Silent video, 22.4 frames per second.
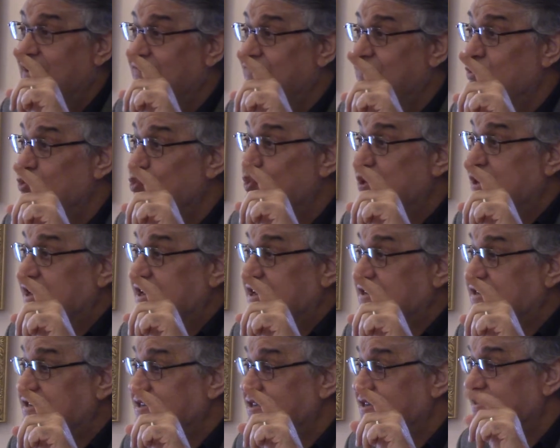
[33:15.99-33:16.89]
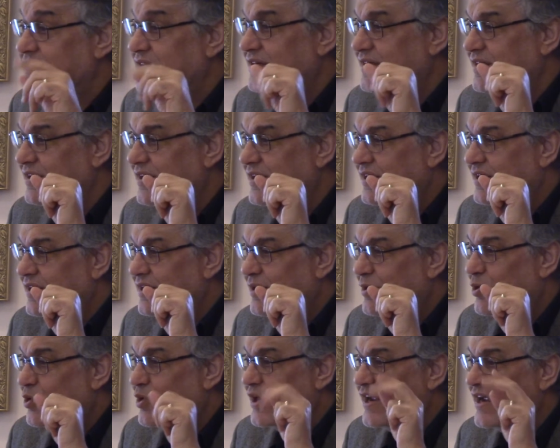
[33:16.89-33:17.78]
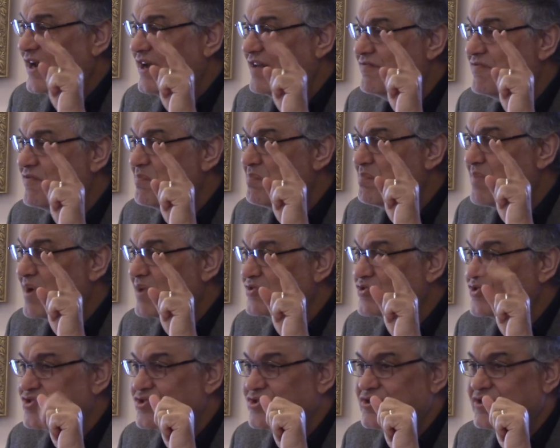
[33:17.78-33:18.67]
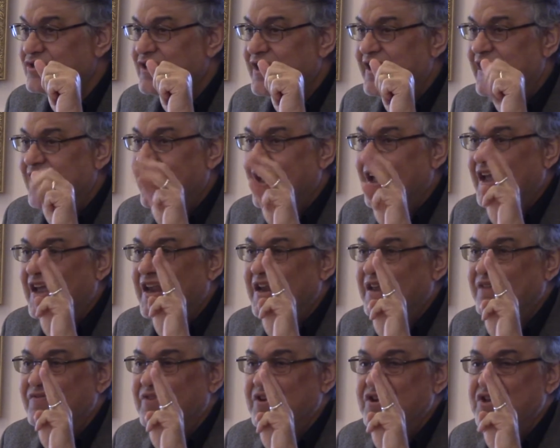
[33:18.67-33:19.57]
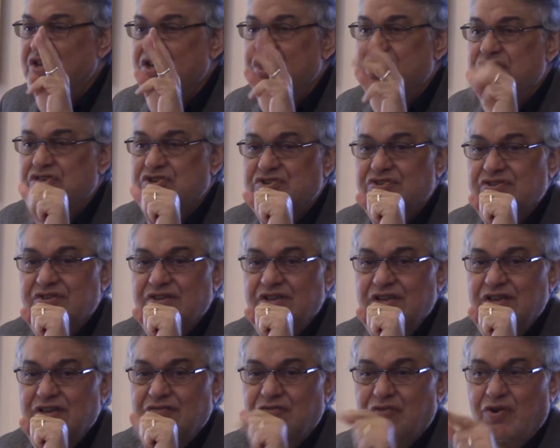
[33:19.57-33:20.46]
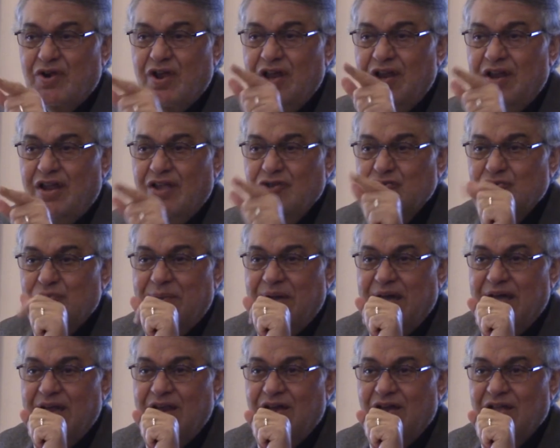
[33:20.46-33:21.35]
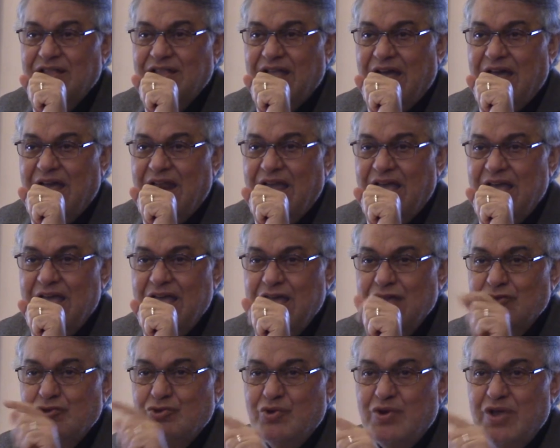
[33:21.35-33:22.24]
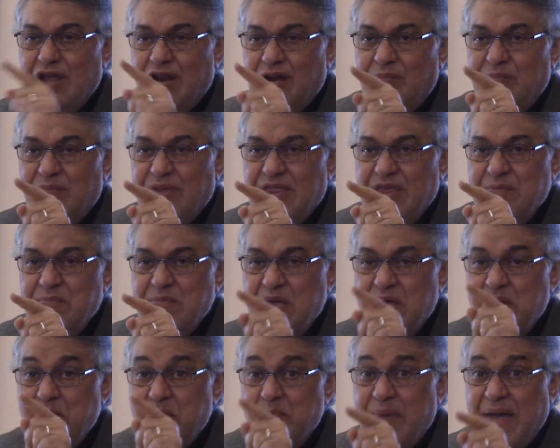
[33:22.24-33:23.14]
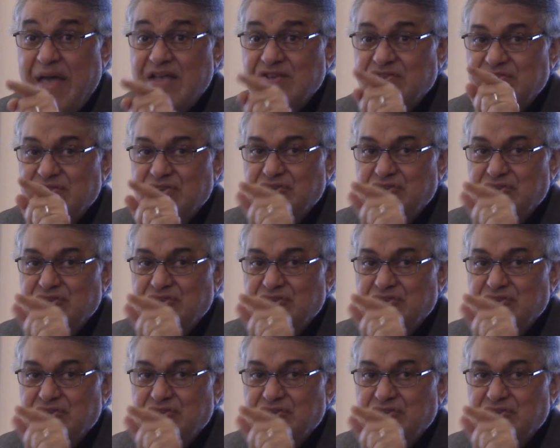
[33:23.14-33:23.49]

or 11 months, 11 years for Allah subhanahu wa ta'ala to help them pass this test. And they did.